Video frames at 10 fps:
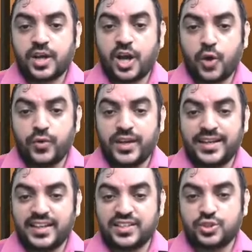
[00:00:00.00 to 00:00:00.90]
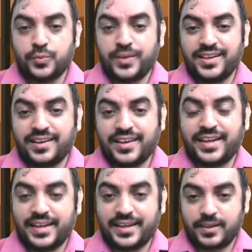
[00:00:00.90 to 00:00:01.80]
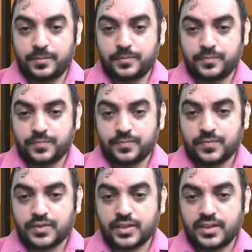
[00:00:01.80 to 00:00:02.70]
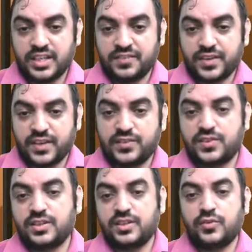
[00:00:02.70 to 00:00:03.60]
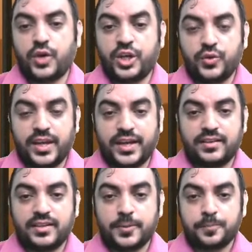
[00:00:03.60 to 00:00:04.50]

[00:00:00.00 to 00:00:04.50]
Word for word: how it is to be treated. Difference, what do you get?